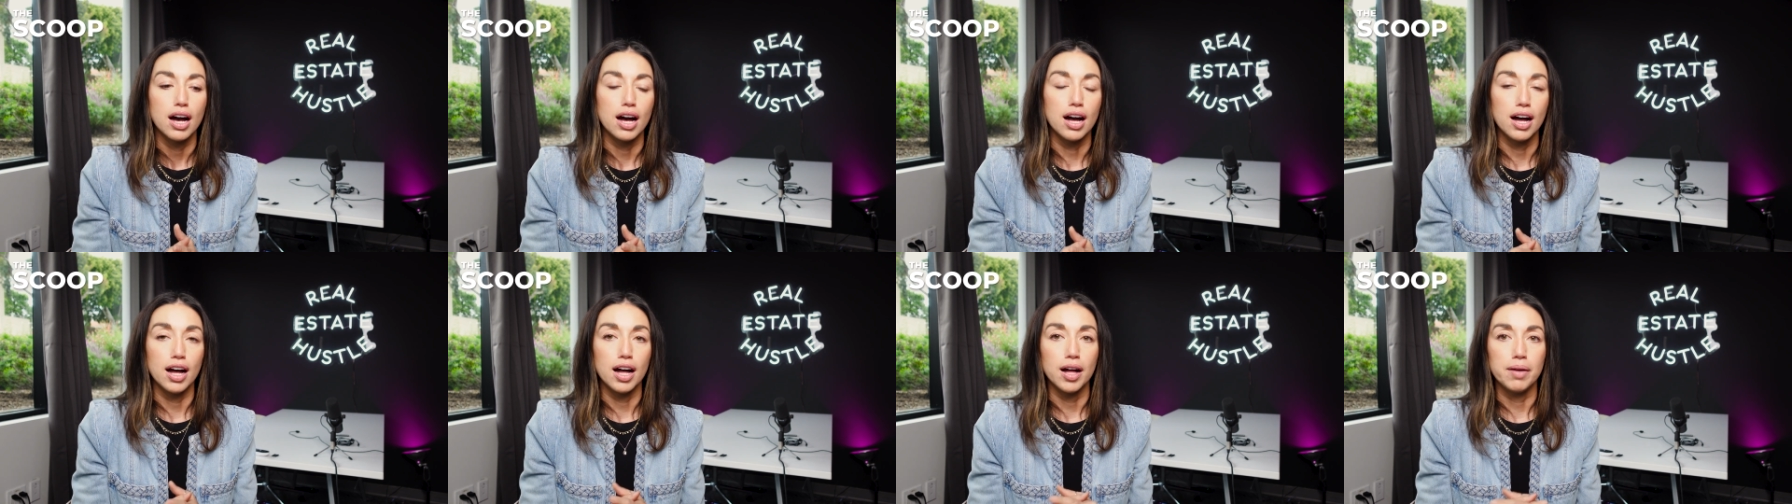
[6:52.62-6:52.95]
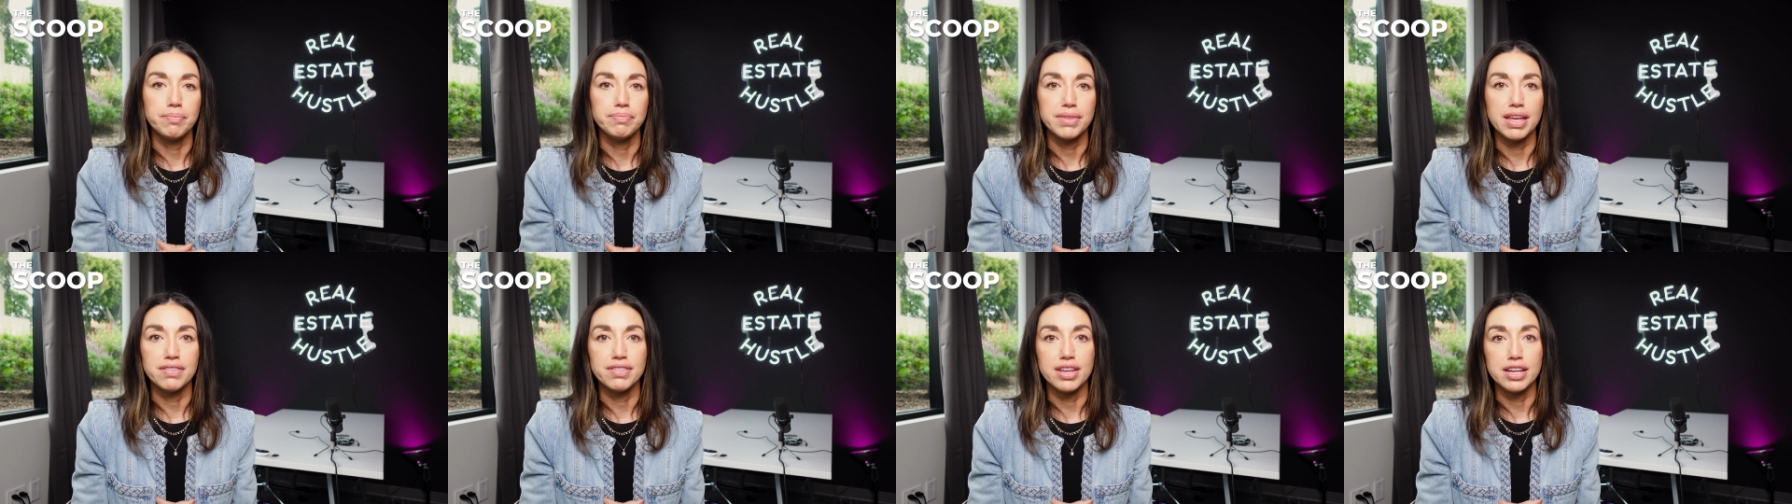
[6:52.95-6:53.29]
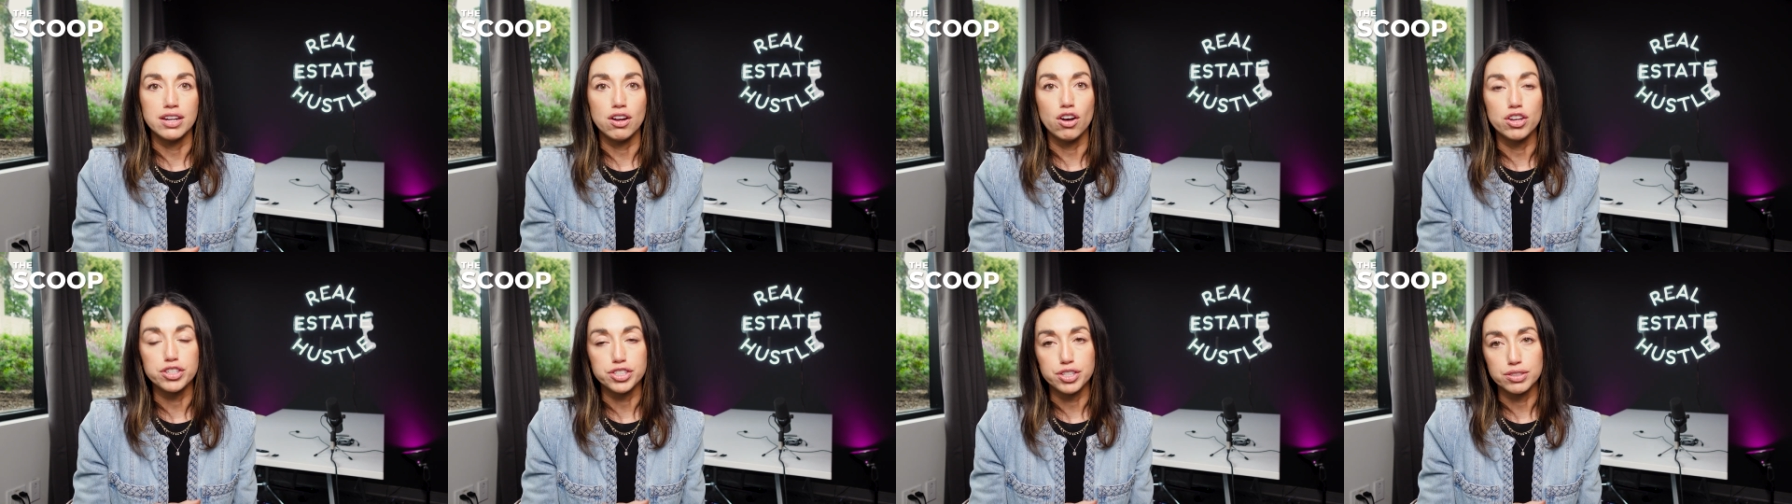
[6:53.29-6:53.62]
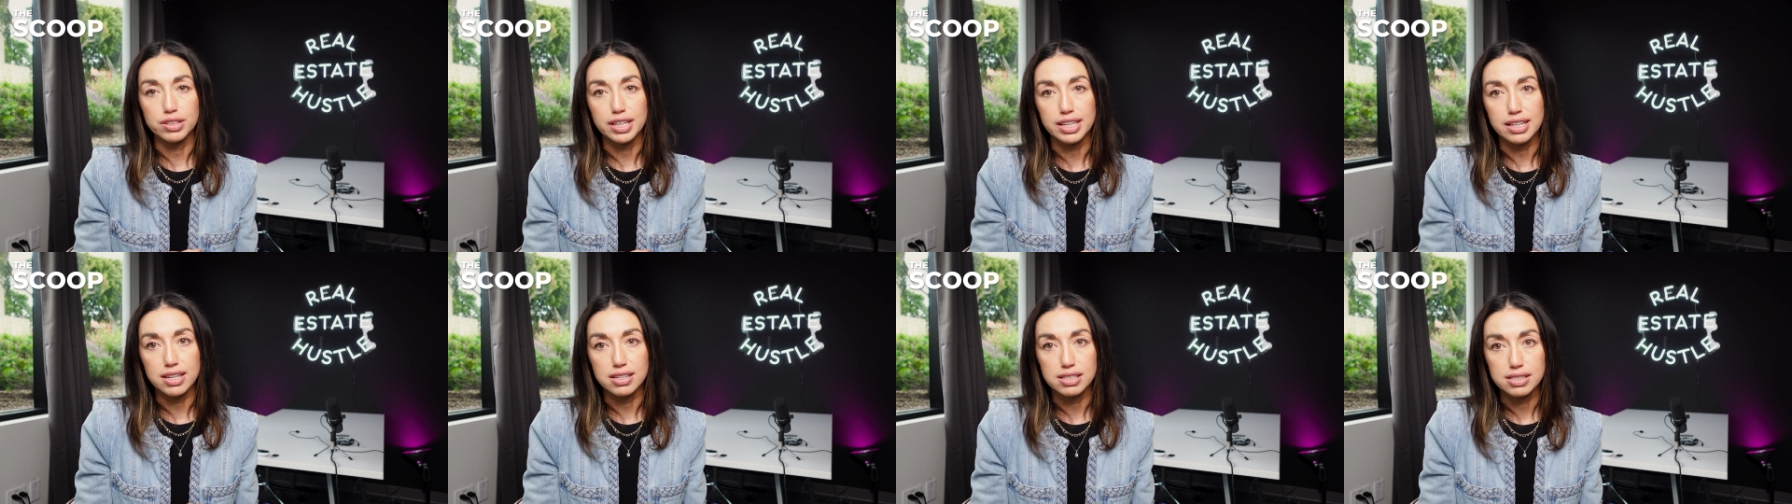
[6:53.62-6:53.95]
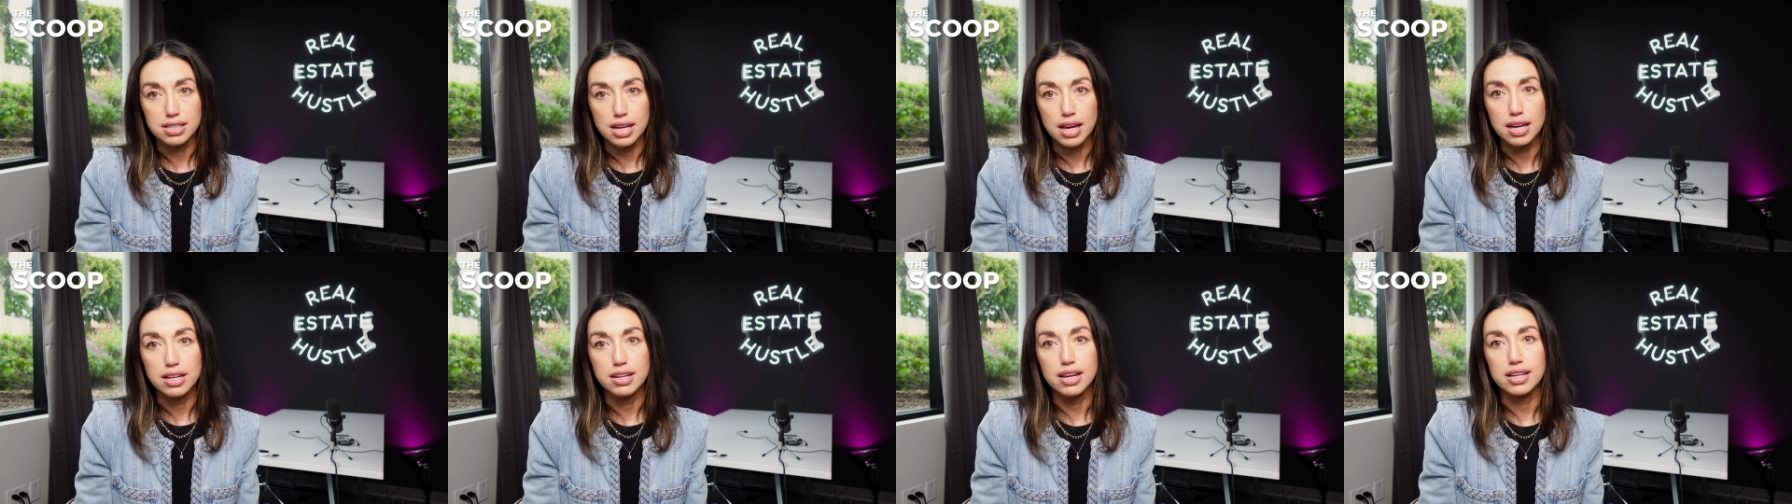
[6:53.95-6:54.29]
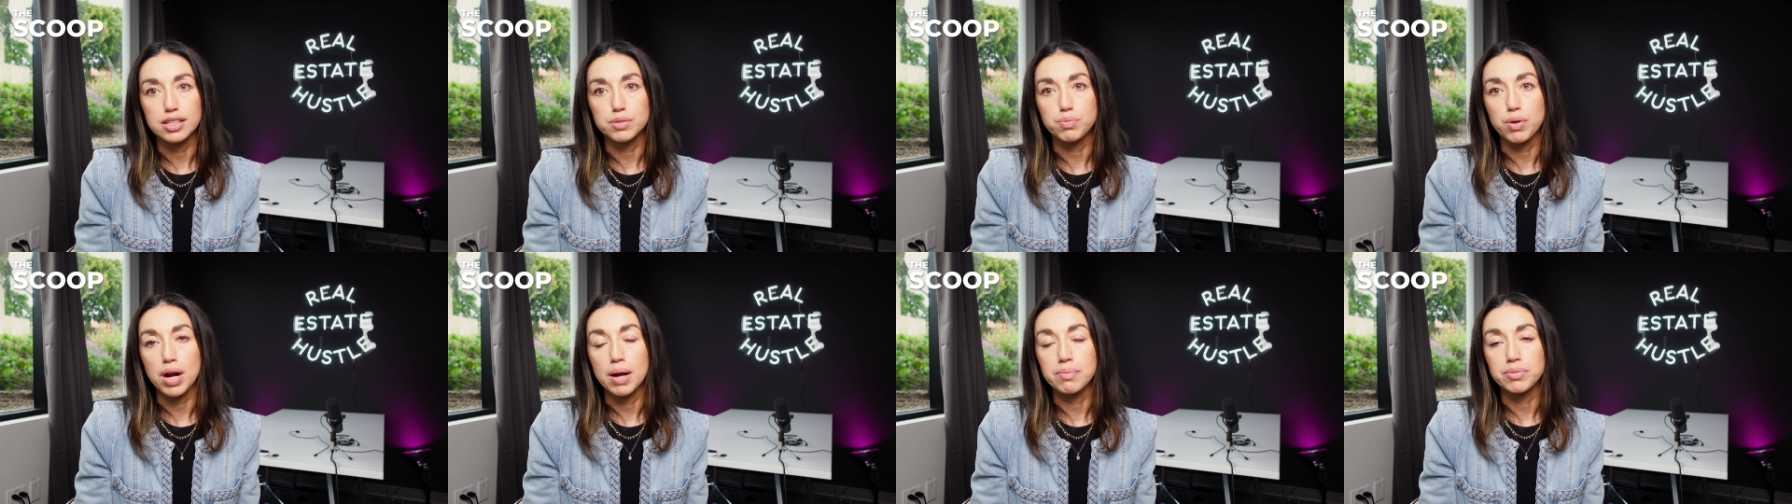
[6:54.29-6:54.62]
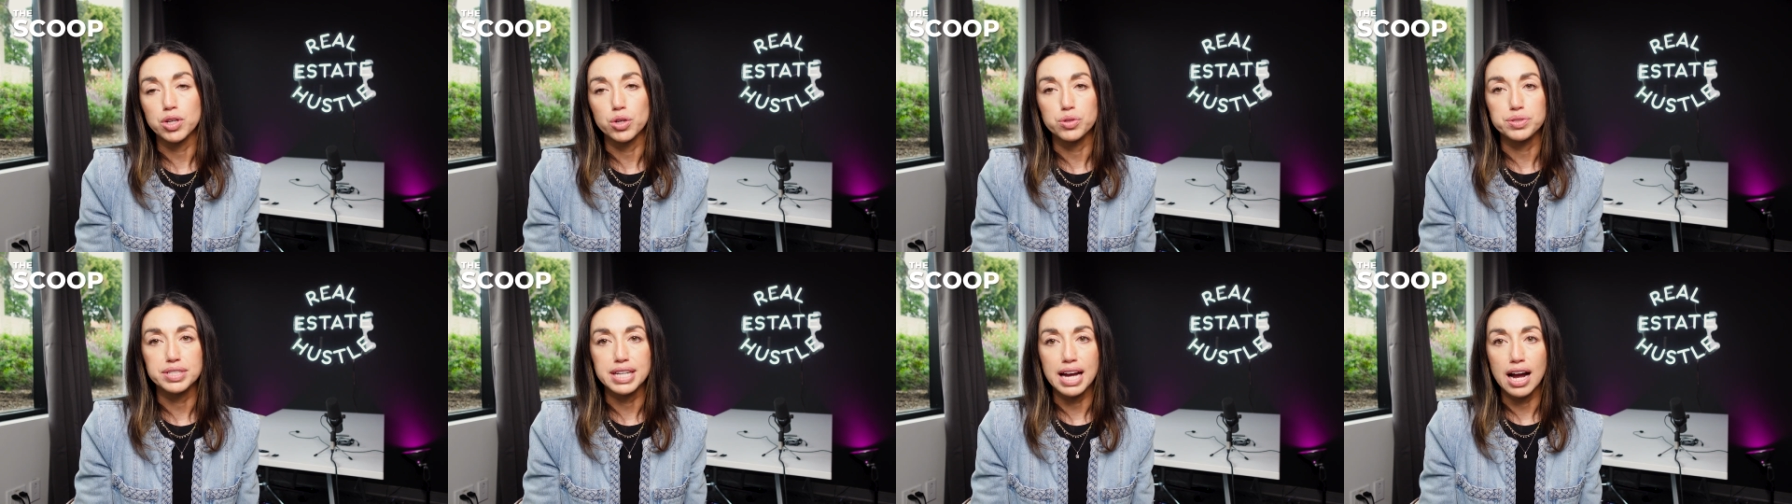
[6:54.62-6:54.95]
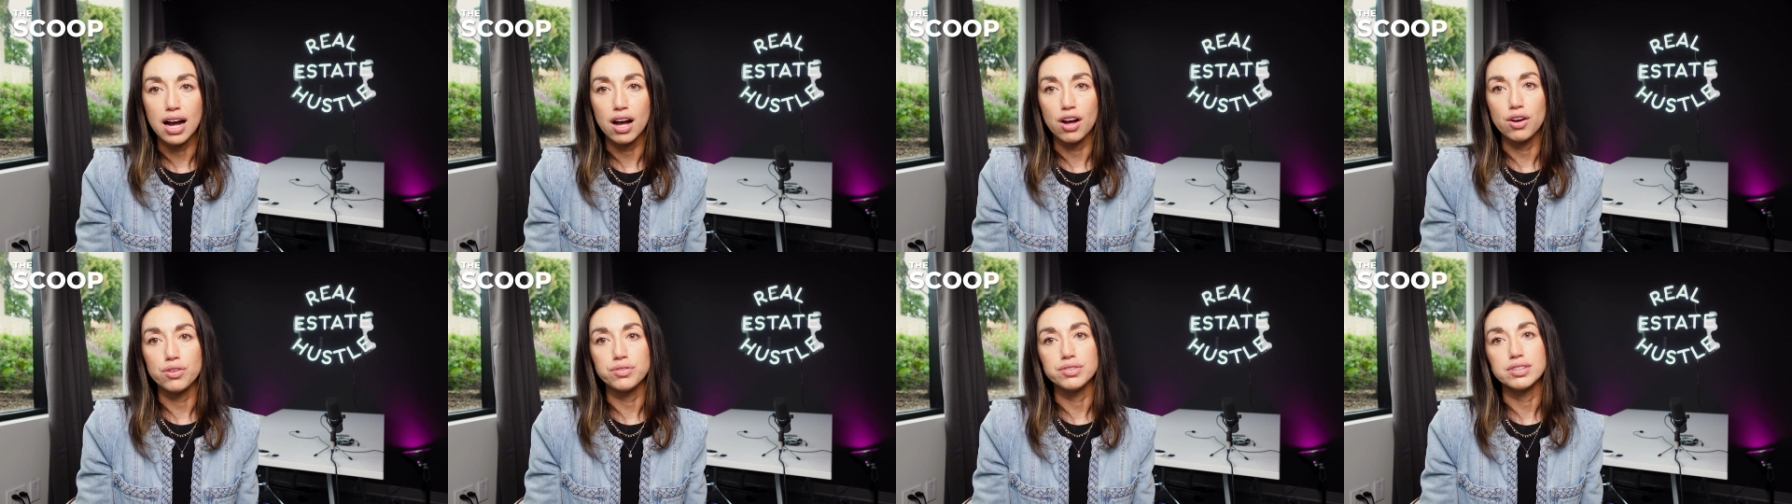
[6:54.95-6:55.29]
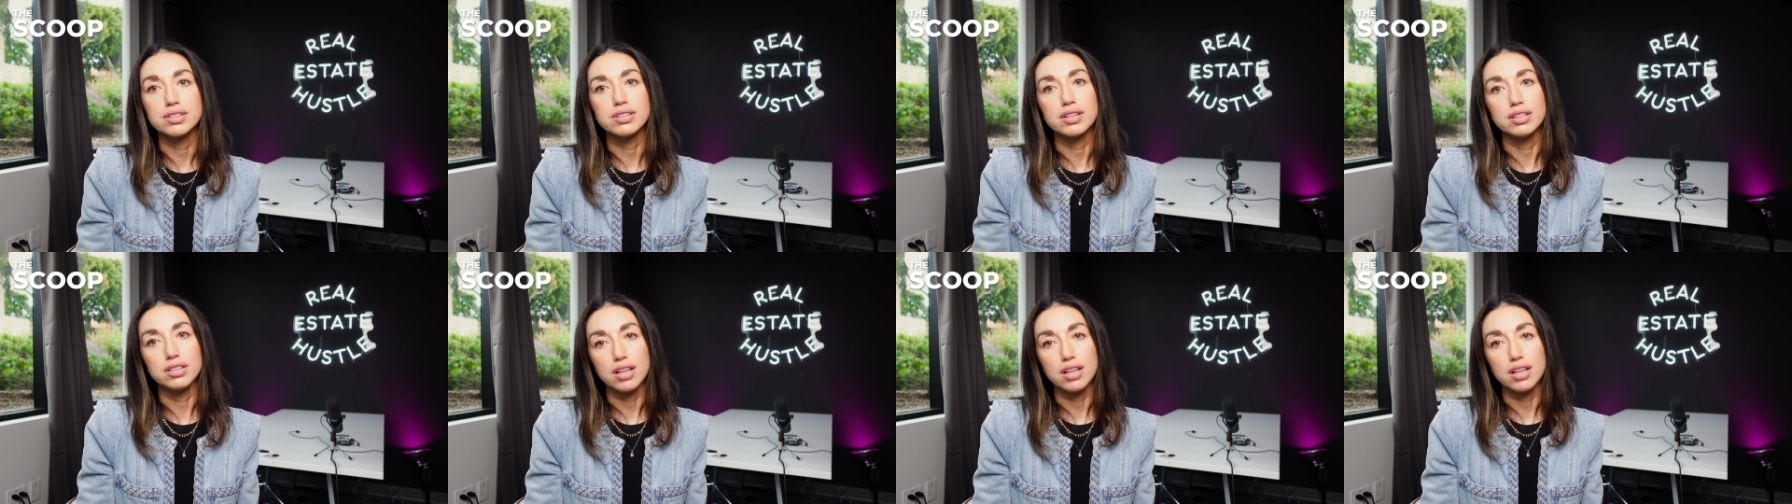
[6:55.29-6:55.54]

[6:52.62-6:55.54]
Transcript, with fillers: And then also, like I said, as prime goes down,